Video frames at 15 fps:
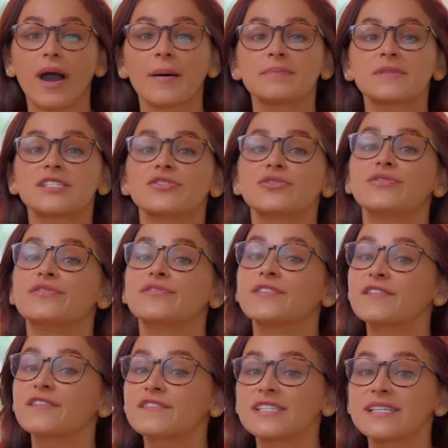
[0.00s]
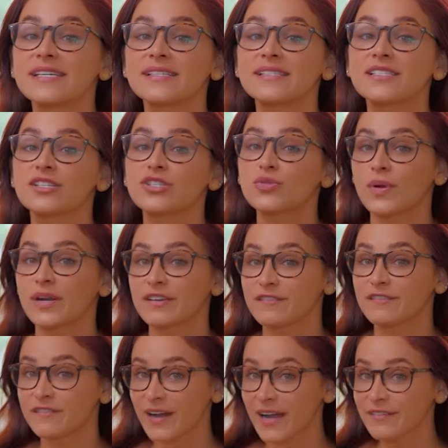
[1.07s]
up to 15 to
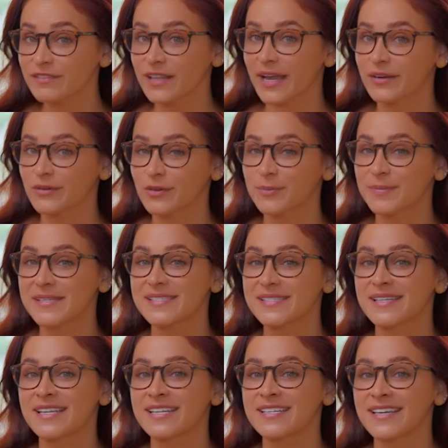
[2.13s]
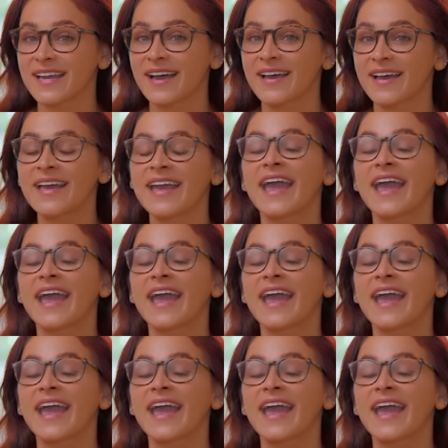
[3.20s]
25 lakh rupees in India